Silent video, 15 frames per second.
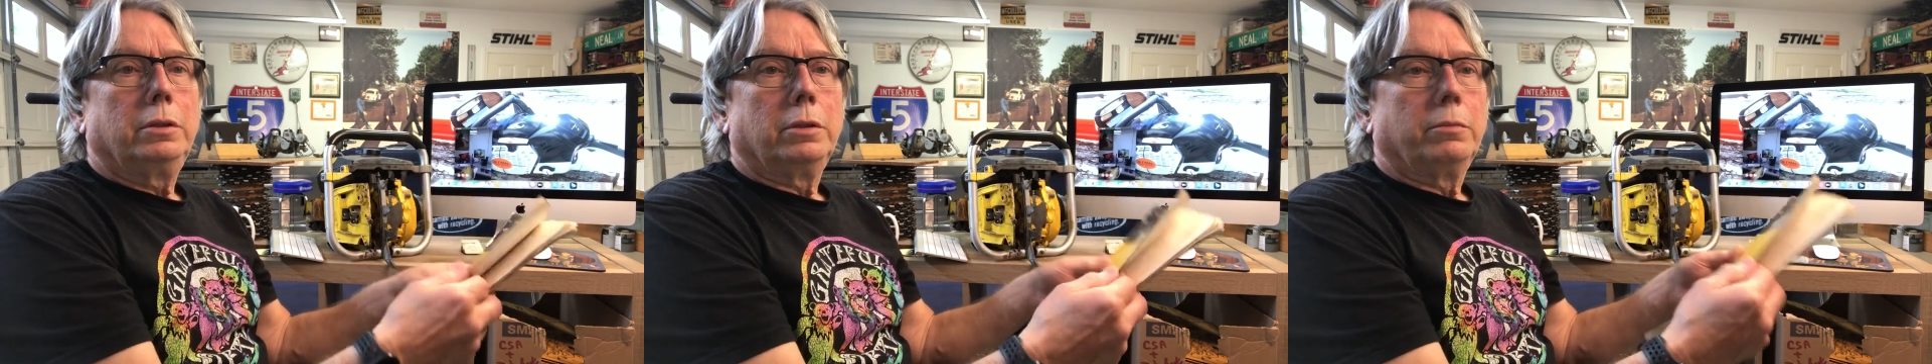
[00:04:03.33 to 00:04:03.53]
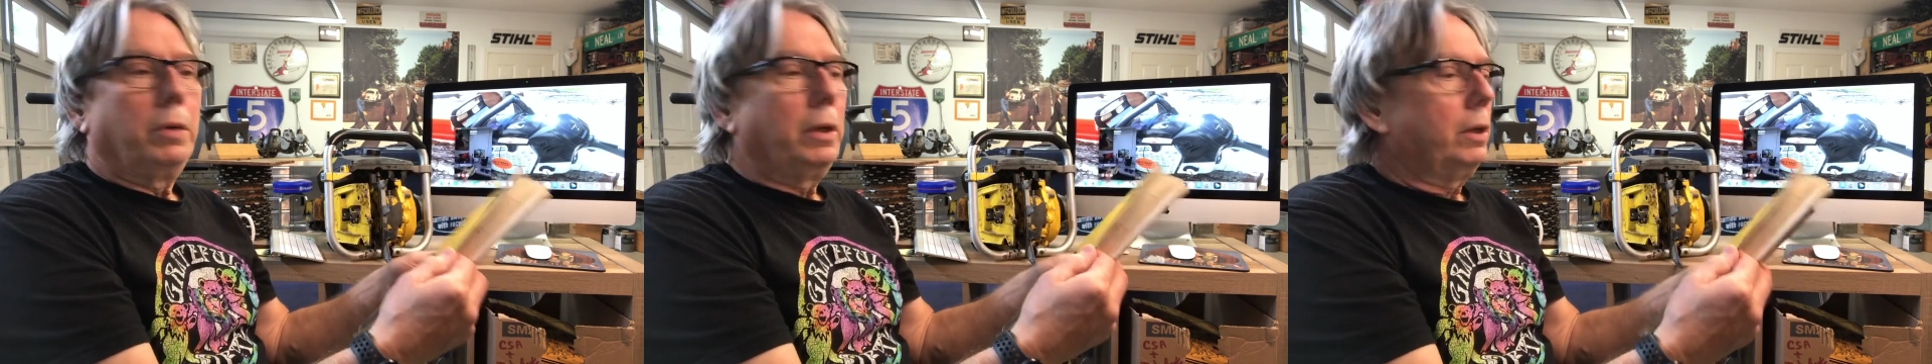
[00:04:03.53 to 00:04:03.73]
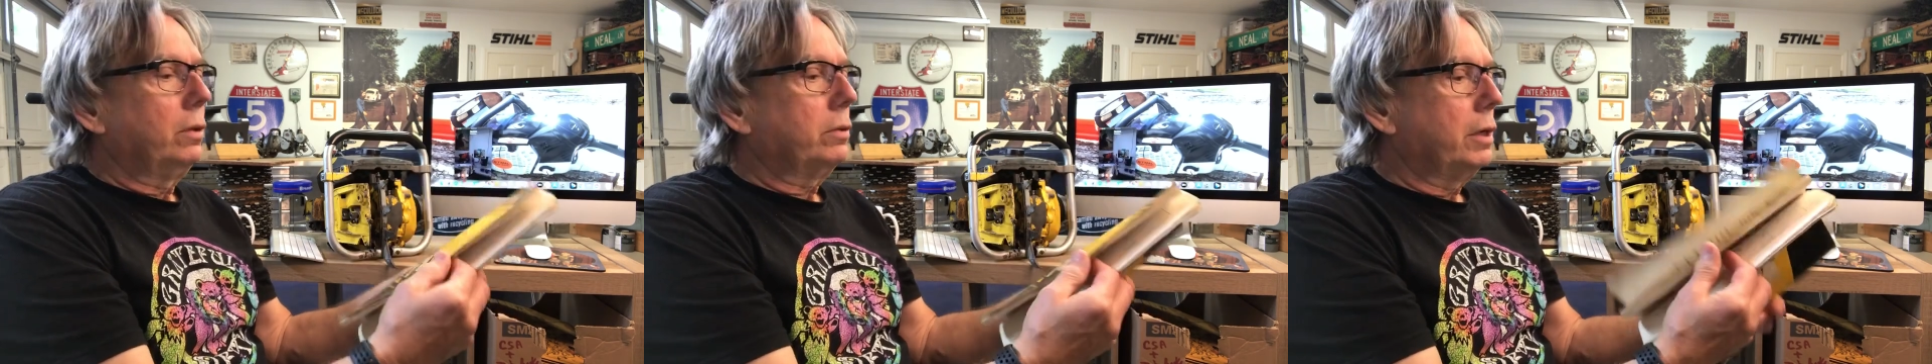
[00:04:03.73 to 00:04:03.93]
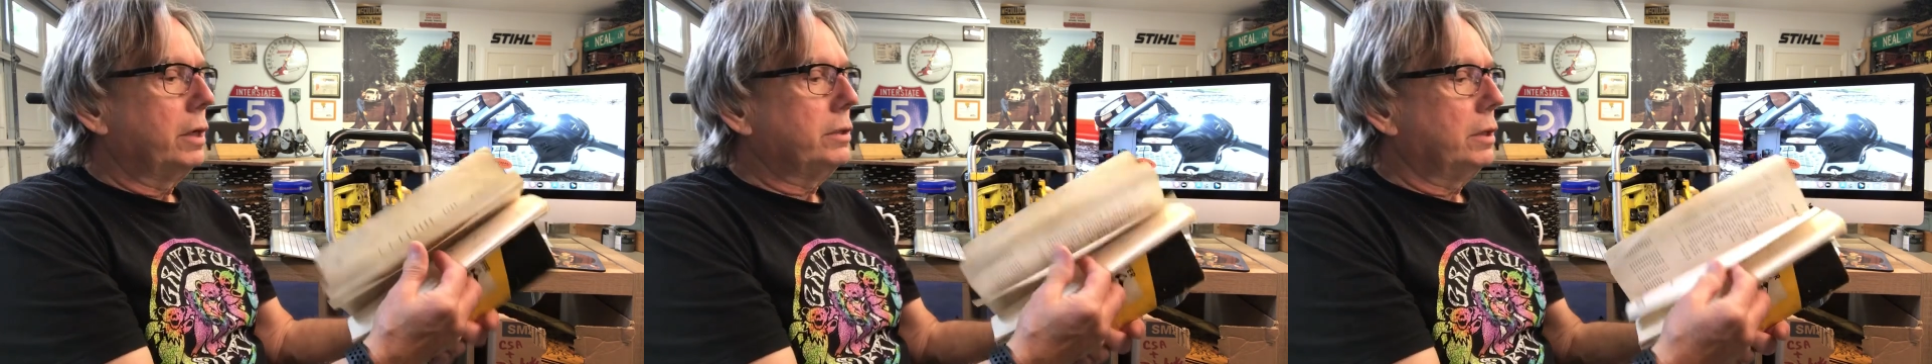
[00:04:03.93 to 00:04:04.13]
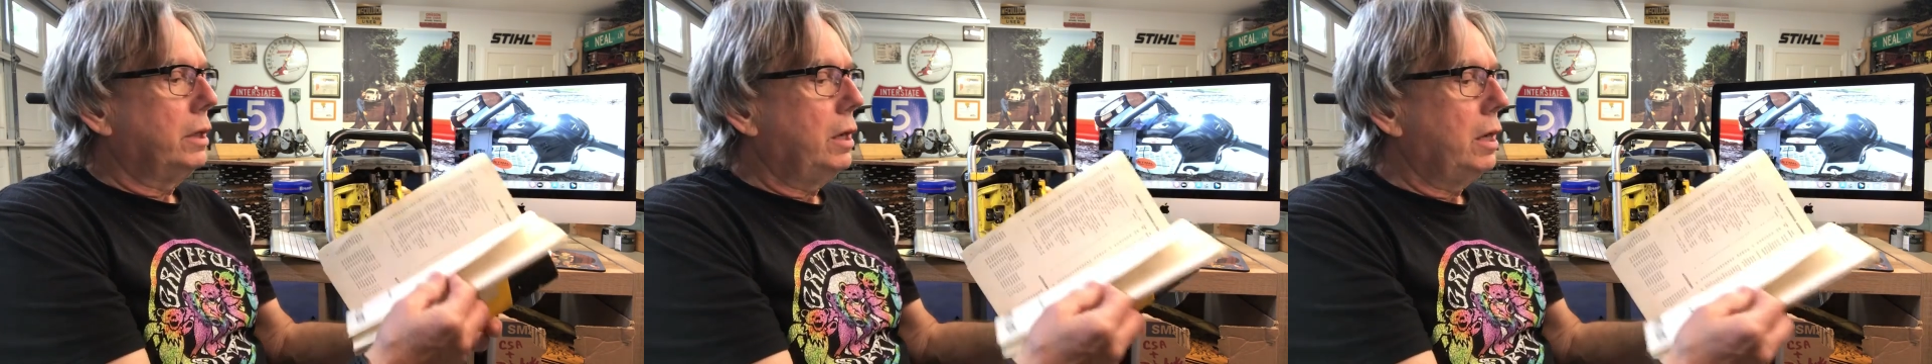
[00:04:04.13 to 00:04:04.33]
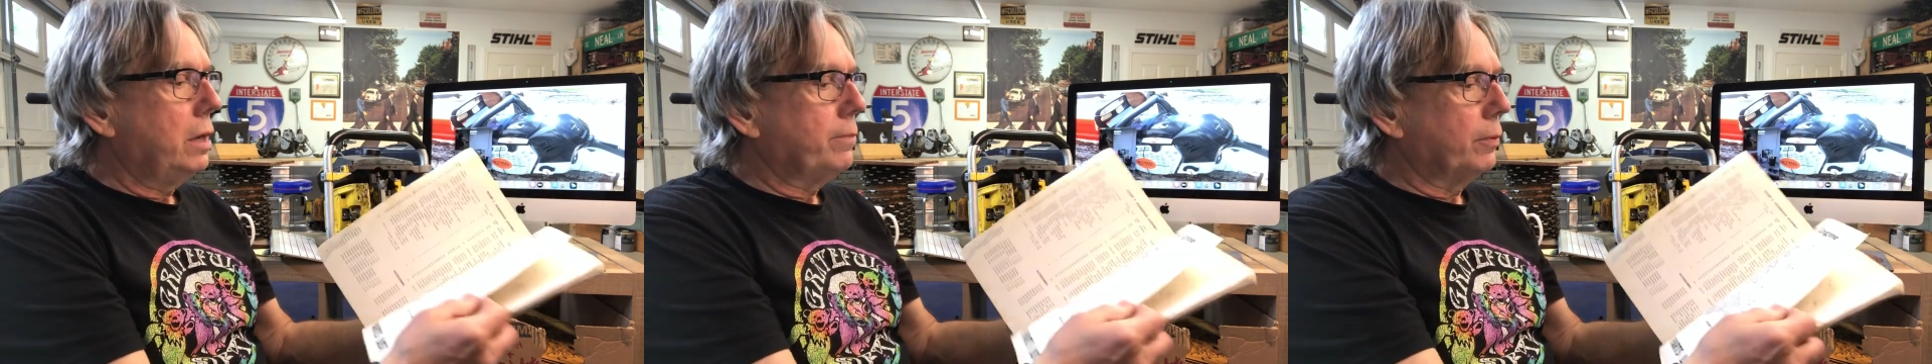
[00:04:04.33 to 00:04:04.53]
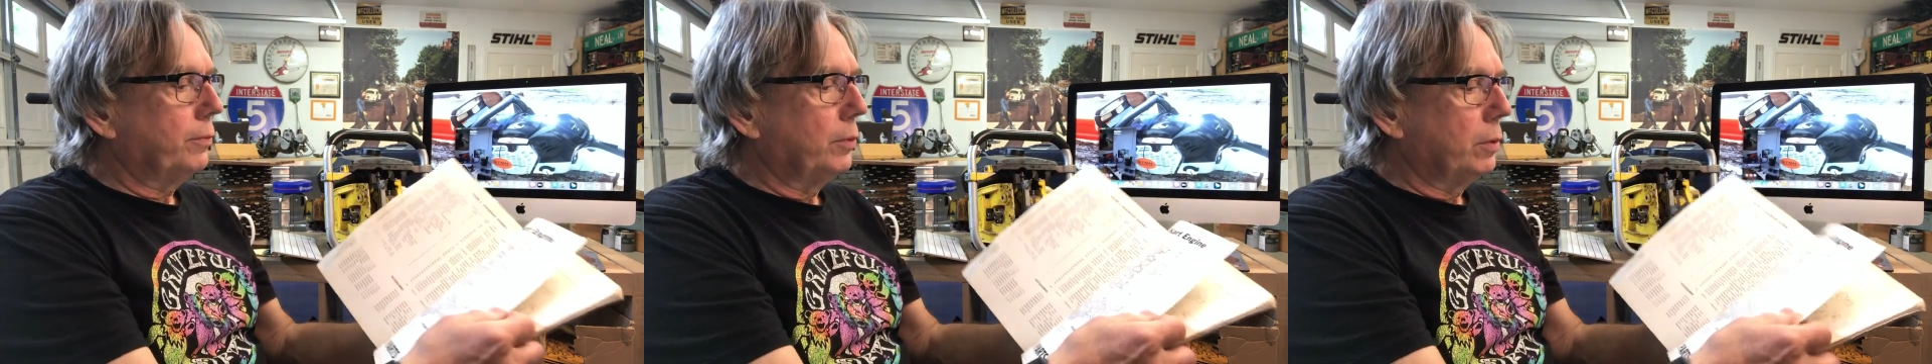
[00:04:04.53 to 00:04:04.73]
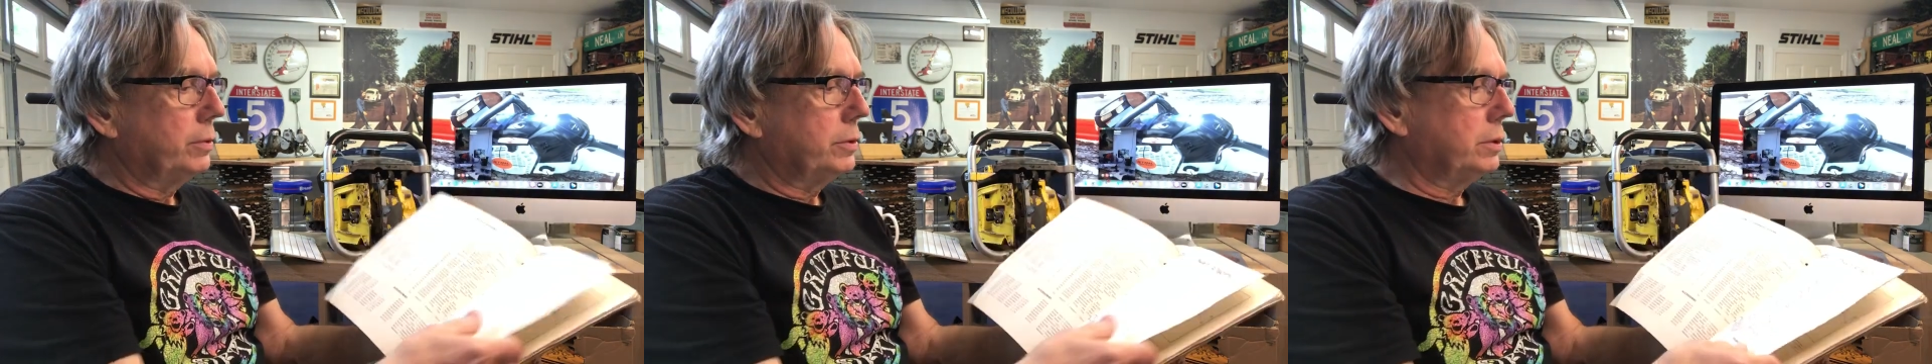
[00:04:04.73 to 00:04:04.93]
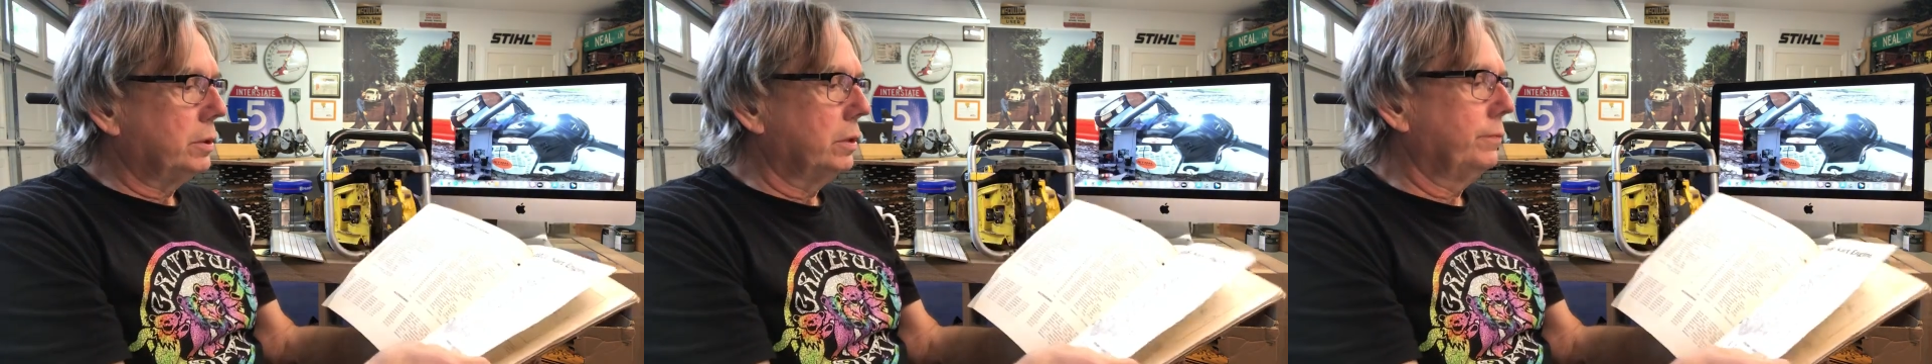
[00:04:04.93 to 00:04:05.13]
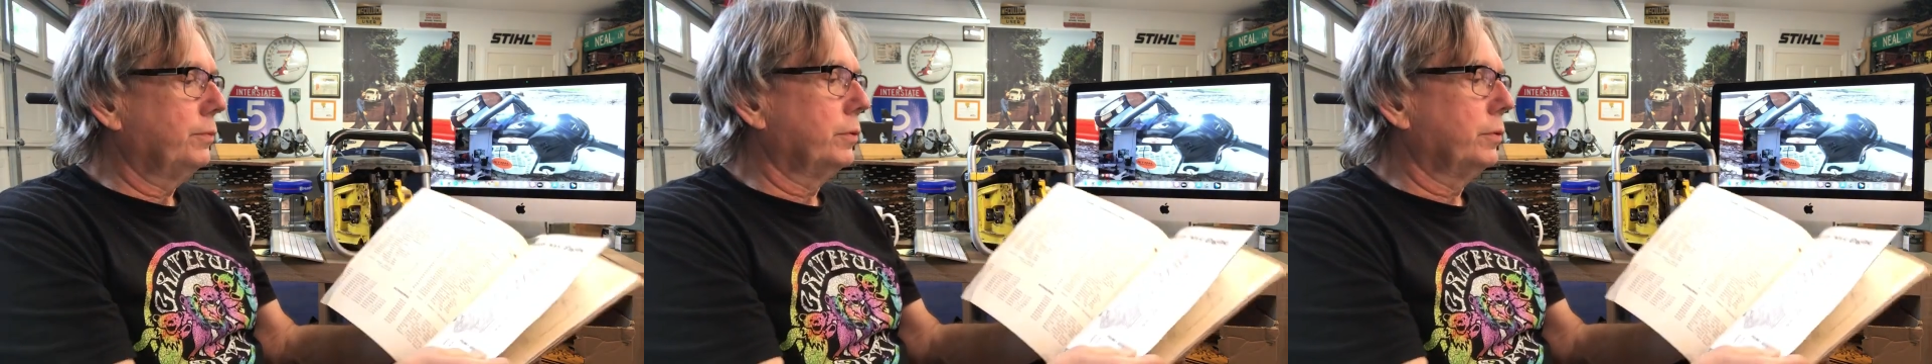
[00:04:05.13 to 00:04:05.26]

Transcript: You can buy all kinds of high performance stuff